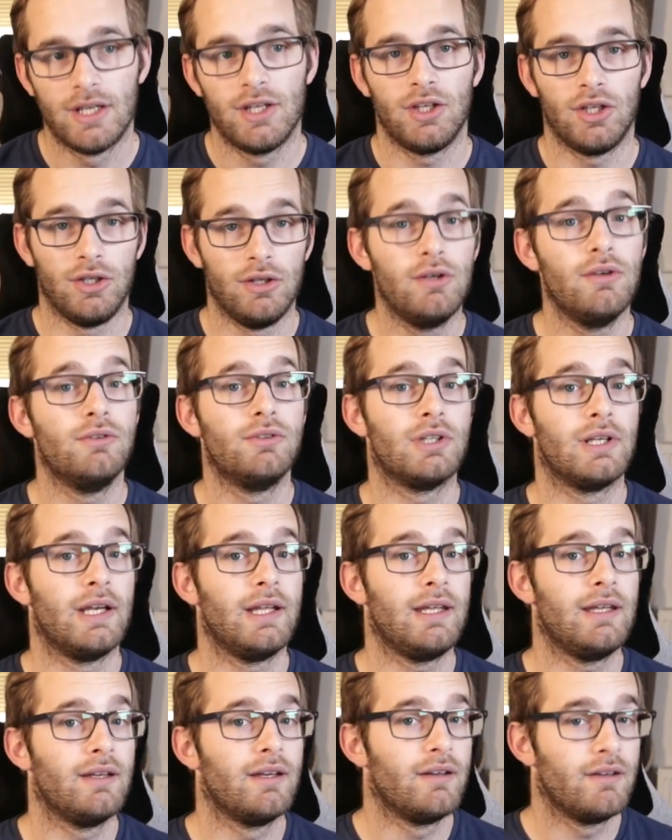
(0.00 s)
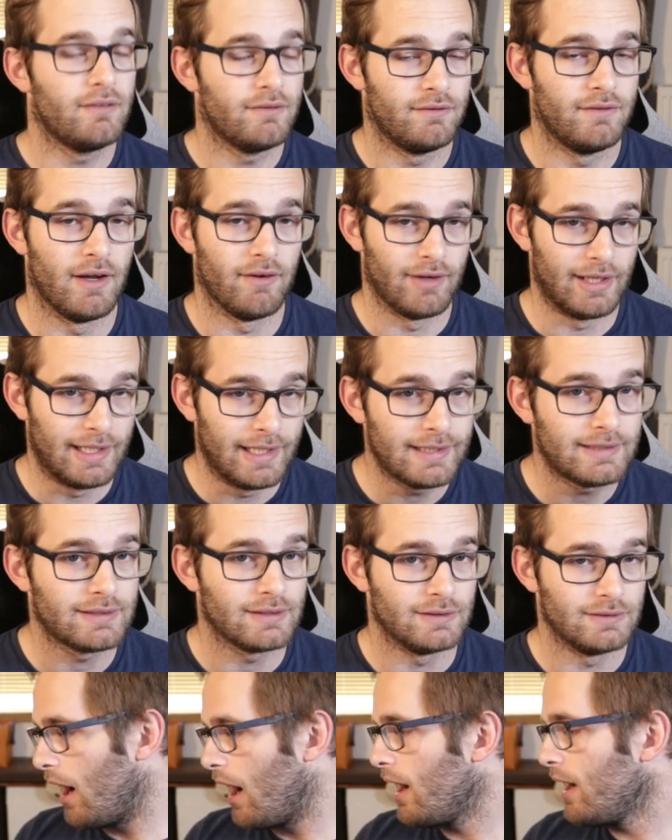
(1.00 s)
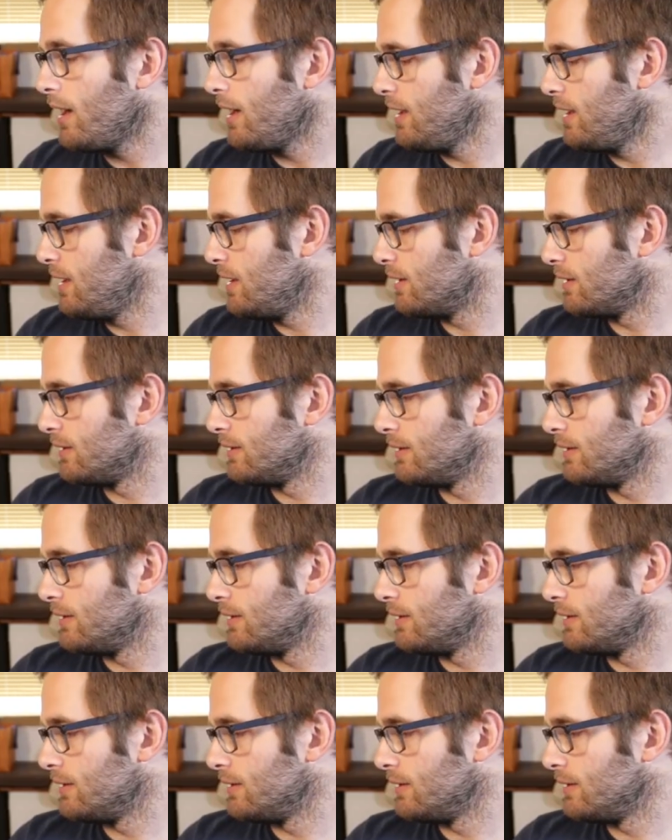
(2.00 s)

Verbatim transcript: usually very little. I,